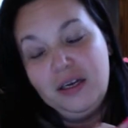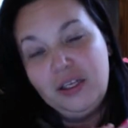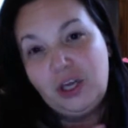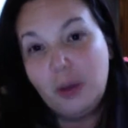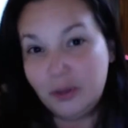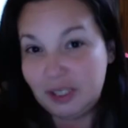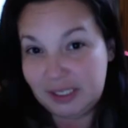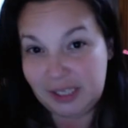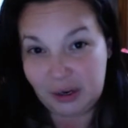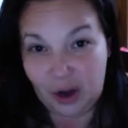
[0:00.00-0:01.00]
a couple of
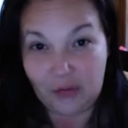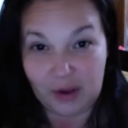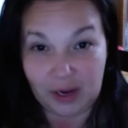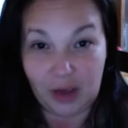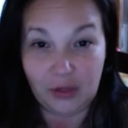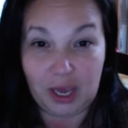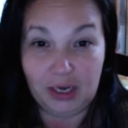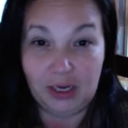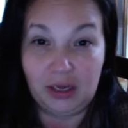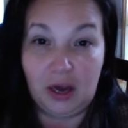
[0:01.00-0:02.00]
days later, I found out
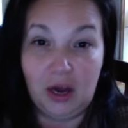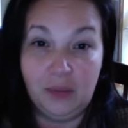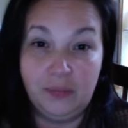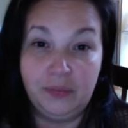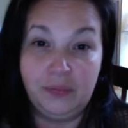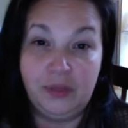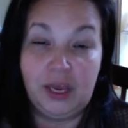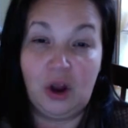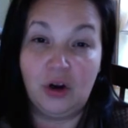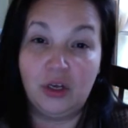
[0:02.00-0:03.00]
that
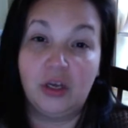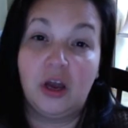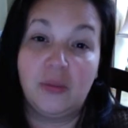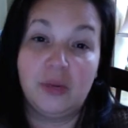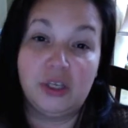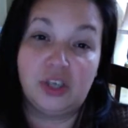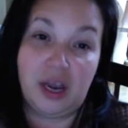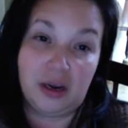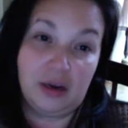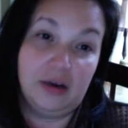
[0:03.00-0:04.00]
they are going to cut me a
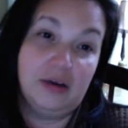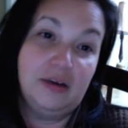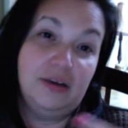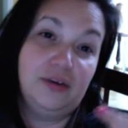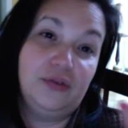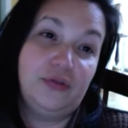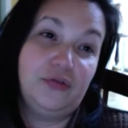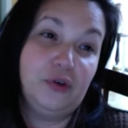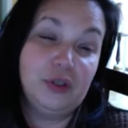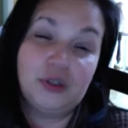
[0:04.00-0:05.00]
check
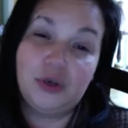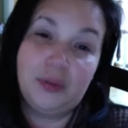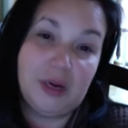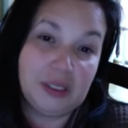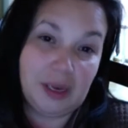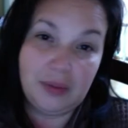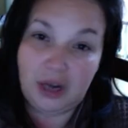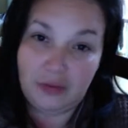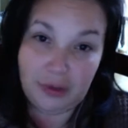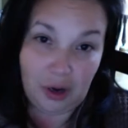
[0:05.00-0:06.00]
for a certain amount of time that
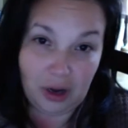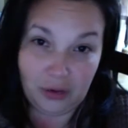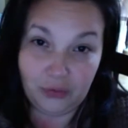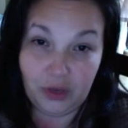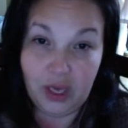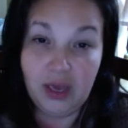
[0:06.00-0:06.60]
I've been off.